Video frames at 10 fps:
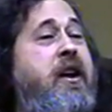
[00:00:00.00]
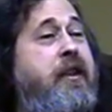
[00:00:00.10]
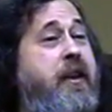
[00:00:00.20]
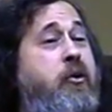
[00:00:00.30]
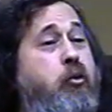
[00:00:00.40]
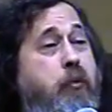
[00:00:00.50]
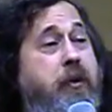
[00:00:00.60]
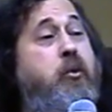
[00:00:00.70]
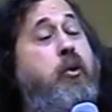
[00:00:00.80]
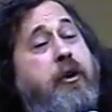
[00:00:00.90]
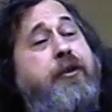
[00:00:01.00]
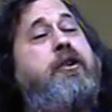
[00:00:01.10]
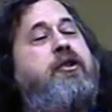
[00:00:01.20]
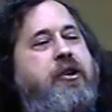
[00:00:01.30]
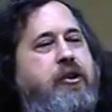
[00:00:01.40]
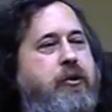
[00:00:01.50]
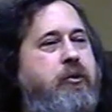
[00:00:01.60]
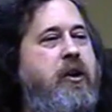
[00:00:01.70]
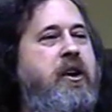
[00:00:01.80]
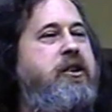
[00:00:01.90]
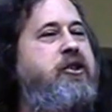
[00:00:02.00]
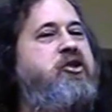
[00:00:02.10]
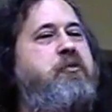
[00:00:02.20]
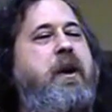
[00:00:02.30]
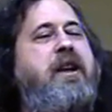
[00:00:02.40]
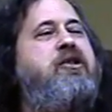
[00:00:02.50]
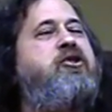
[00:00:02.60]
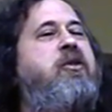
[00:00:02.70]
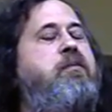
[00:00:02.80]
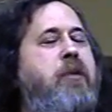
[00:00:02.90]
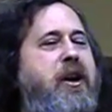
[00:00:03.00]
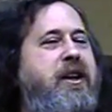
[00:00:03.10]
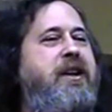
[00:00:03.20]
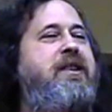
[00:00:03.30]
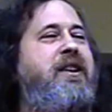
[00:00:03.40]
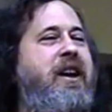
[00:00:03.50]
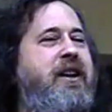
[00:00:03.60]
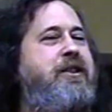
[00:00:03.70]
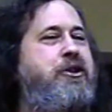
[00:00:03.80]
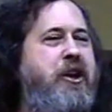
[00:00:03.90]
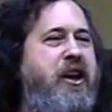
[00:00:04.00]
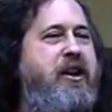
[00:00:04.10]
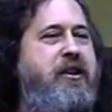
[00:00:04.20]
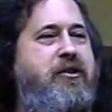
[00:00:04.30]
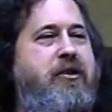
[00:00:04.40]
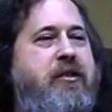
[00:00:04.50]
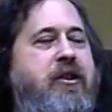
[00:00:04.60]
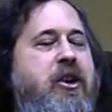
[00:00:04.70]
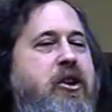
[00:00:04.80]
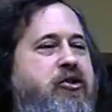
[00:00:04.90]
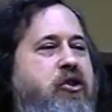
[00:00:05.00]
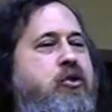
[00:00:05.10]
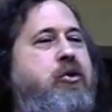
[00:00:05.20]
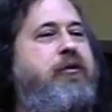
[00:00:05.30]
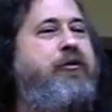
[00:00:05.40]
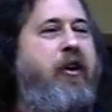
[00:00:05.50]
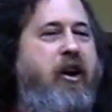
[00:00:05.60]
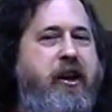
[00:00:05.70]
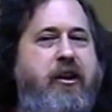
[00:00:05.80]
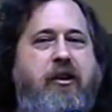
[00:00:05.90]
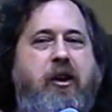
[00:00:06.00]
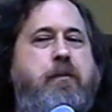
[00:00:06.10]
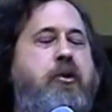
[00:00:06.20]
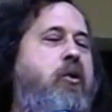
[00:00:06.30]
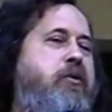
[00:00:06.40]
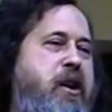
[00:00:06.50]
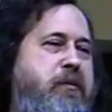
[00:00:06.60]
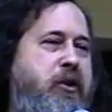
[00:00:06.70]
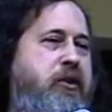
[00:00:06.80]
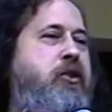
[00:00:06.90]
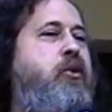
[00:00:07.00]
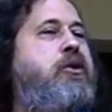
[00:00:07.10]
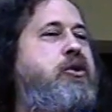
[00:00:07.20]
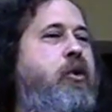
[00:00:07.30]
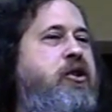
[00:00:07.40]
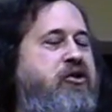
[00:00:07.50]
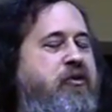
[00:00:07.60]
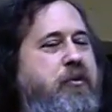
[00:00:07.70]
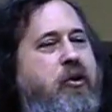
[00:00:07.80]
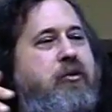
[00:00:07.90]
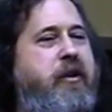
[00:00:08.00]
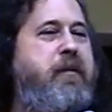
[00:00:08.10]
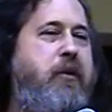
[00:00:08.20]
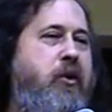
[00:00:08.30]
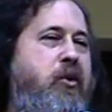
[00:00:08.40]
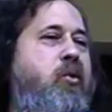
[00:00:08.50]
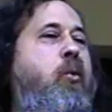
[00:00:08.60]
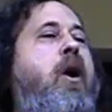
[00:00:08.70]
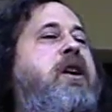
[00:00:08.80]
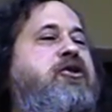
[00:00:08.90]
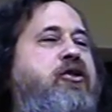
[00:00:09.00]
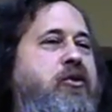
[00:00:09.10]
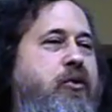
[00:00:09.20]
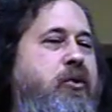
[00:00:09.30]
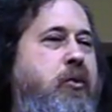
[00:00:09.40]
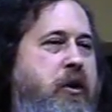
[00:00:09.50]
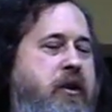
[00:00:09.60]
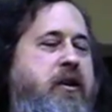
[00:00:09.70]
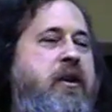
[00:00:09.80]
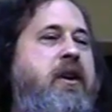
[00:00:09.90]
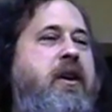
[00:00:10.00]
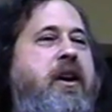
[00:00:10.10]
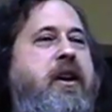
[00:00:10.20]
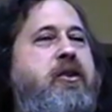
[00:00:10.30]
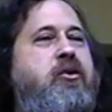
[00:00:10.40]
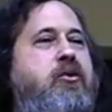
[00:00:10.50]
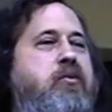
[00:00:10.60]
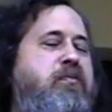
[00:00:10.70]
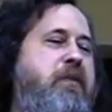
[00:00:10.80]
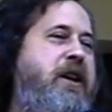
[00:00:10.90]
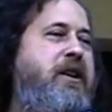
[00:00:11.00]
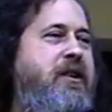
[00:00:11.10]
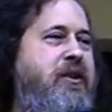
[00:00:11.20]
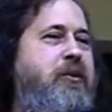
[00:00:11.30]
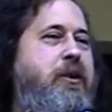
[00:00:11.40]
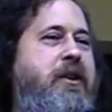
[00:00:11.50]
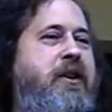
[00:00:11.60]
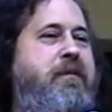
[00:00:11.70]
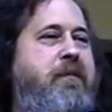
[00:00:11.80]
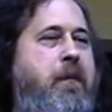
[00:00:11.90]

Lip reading: Then it would be worth it to you to spend some money to get it changed. So you could find a programmer, your choice of programmer, who wants to do the work, and you make a deal with him.